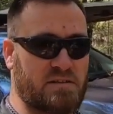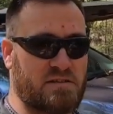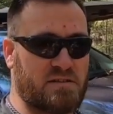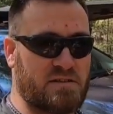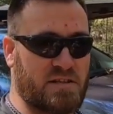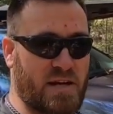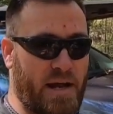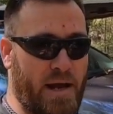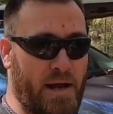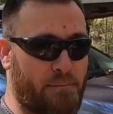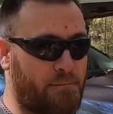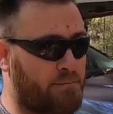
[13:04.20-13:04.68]

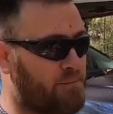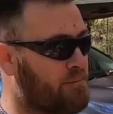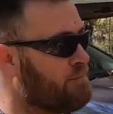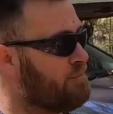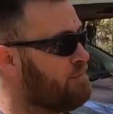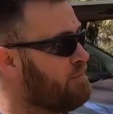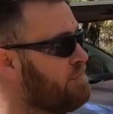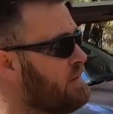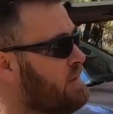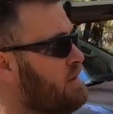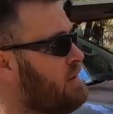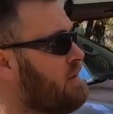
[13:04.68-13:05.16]
snap,
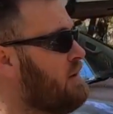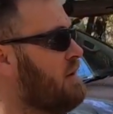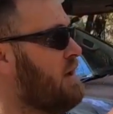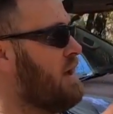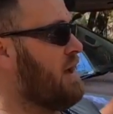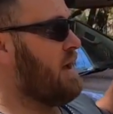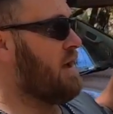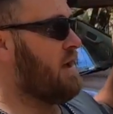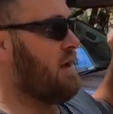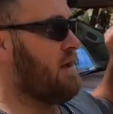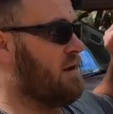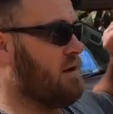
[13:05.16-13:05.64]

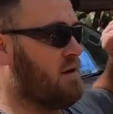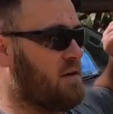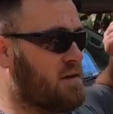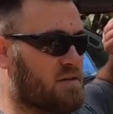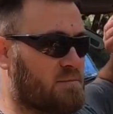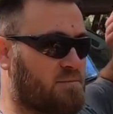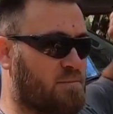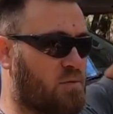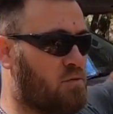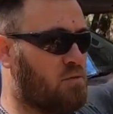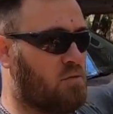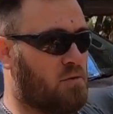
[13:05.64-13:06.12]
and I
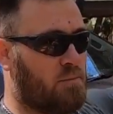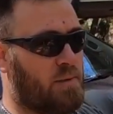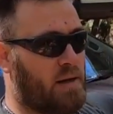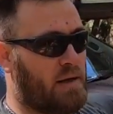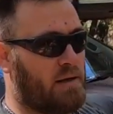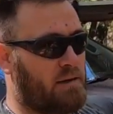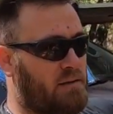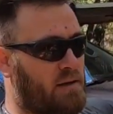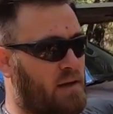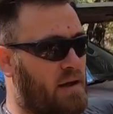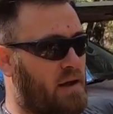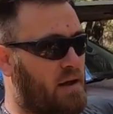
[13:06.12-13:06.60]
just pulled it
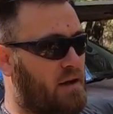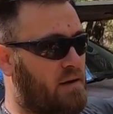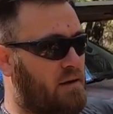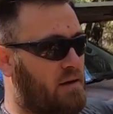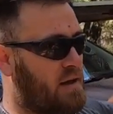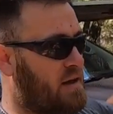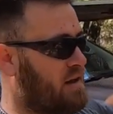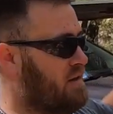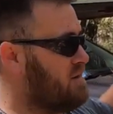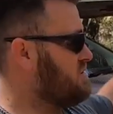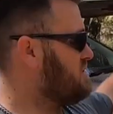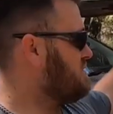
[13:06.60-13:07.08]
back down,
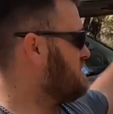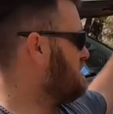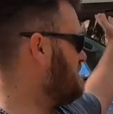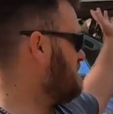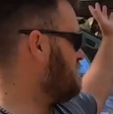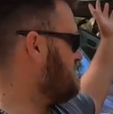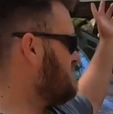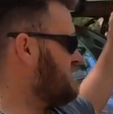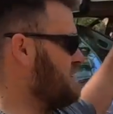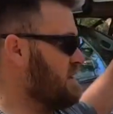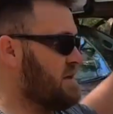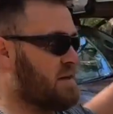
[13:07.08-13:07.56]
and
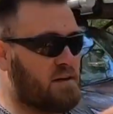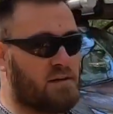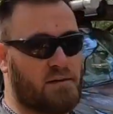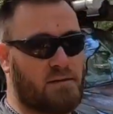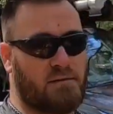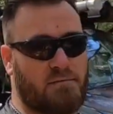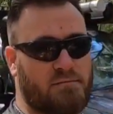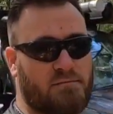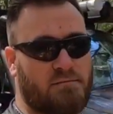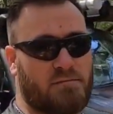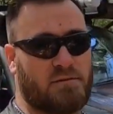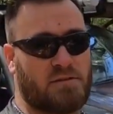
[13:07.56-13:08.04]
she's
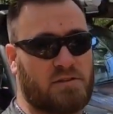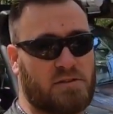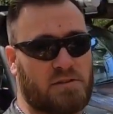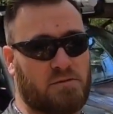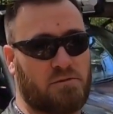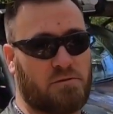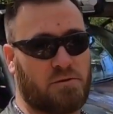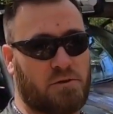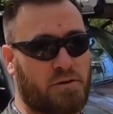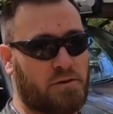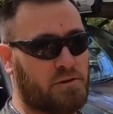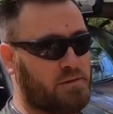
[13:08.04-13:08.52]
still
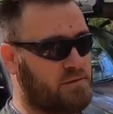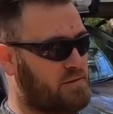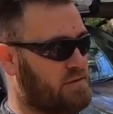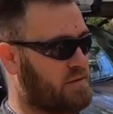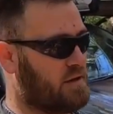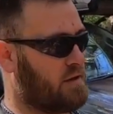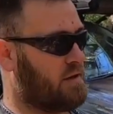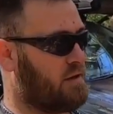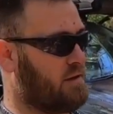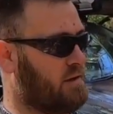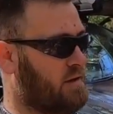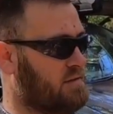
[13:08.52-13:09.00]
good.
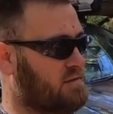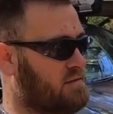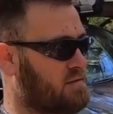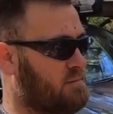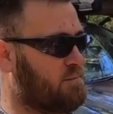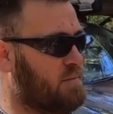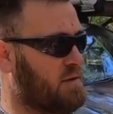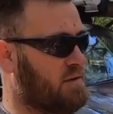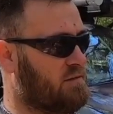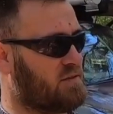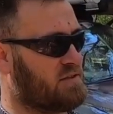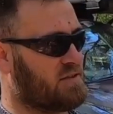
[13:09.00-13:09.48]
So that's a
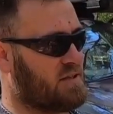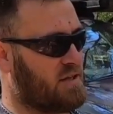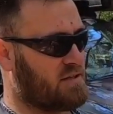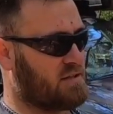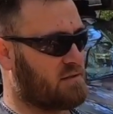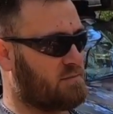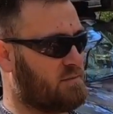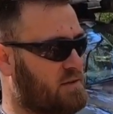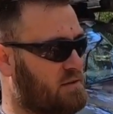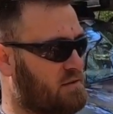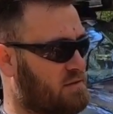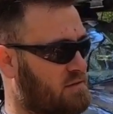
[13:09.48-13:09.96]
bit of a
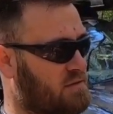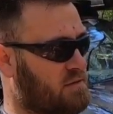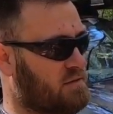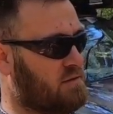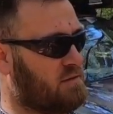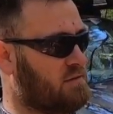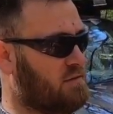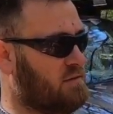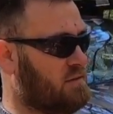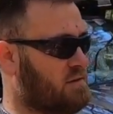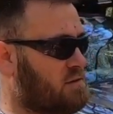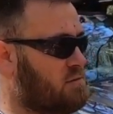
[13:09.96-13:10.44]
testament
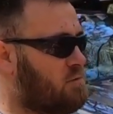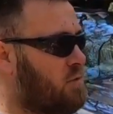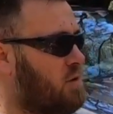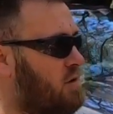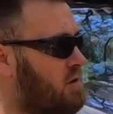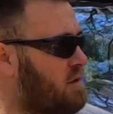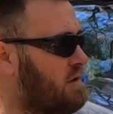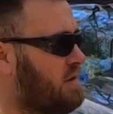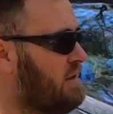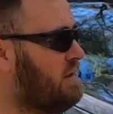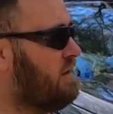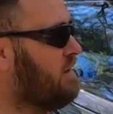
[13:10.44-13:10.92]
to the
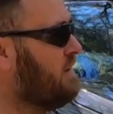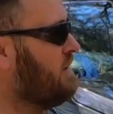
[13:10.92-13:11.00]
quality.